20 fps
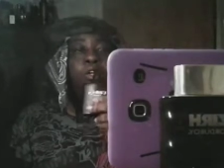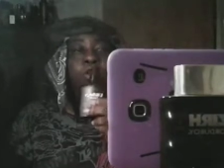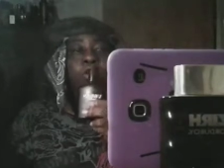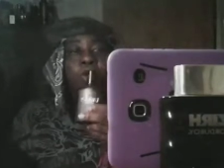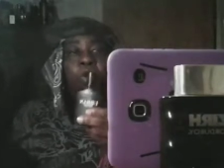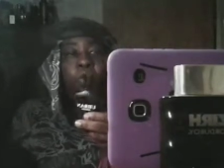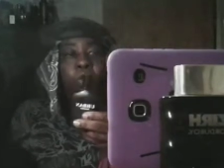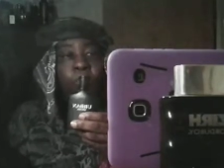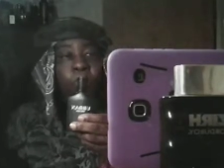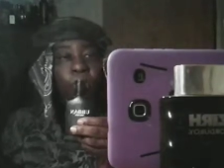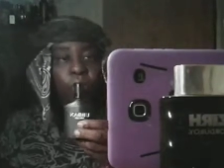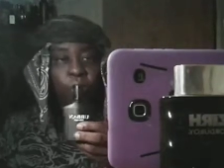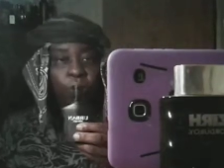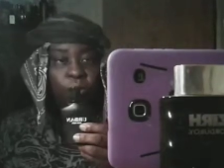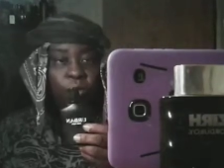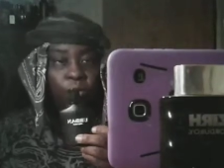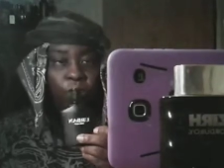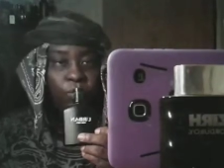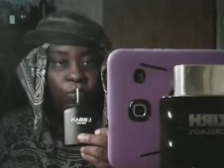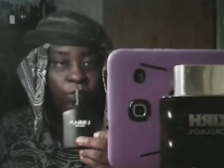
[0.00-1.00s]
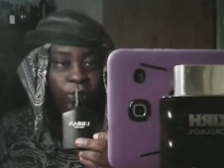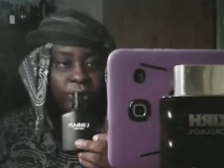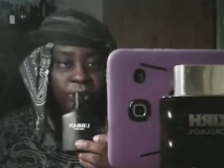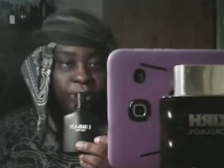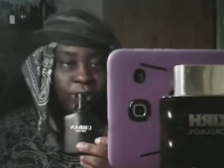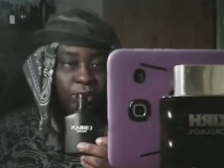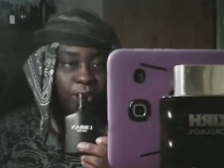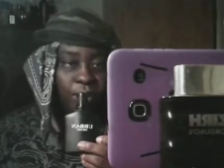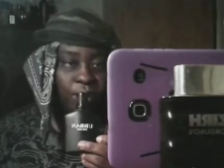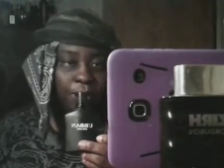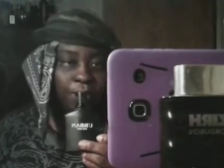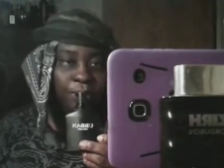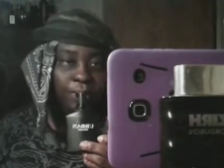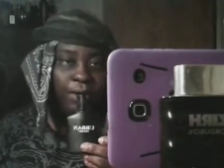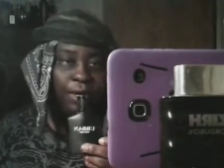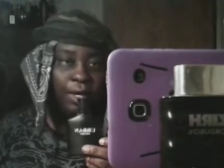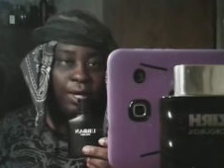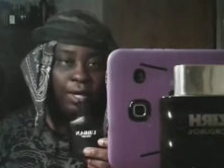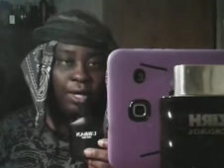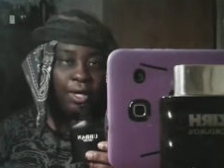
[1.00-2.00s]
Yo, what's up
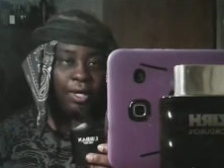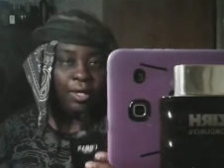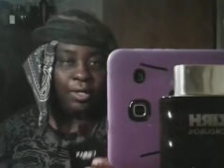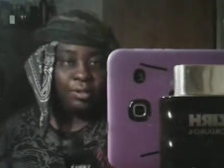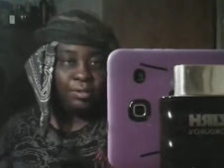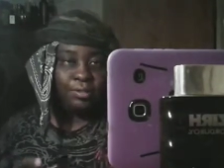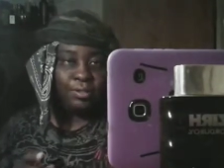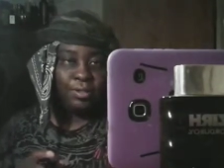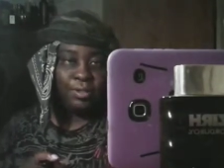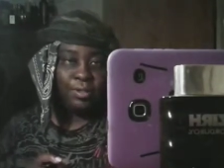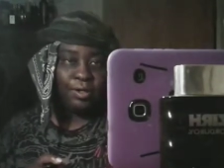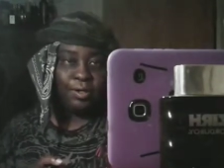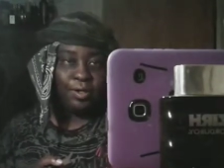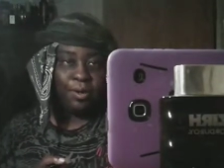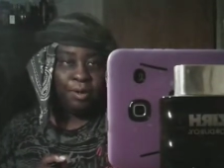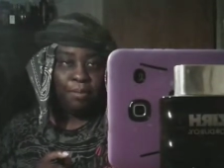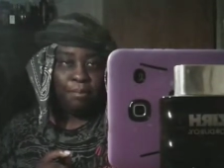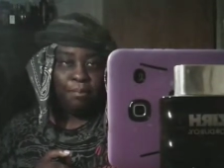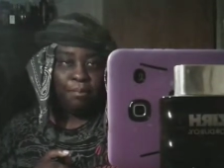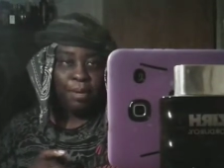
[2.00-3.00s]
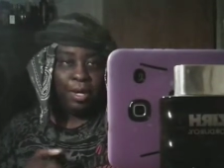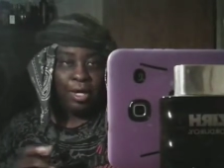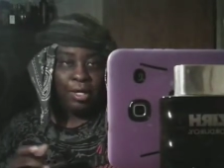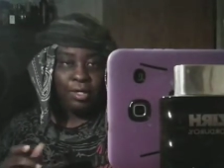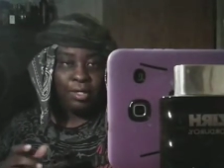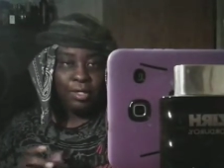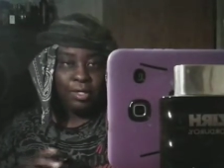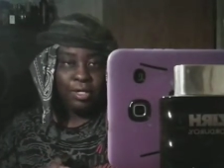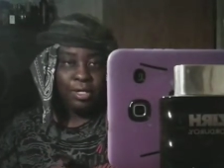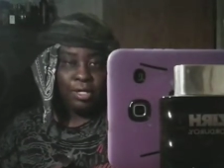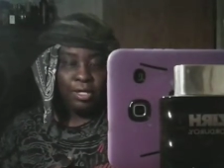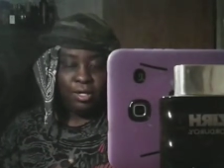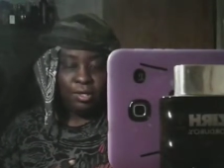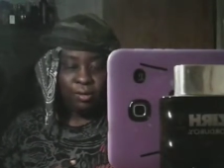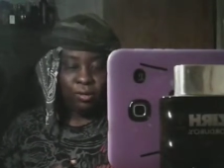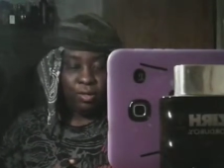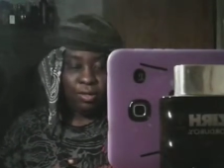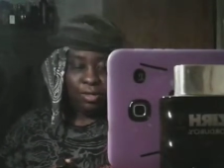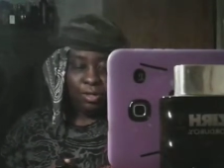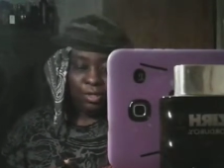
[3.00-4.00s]
guys? I'm back
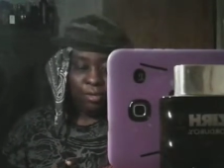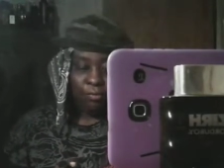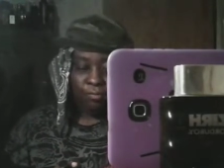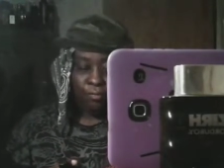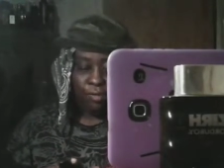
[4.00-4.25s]
again with another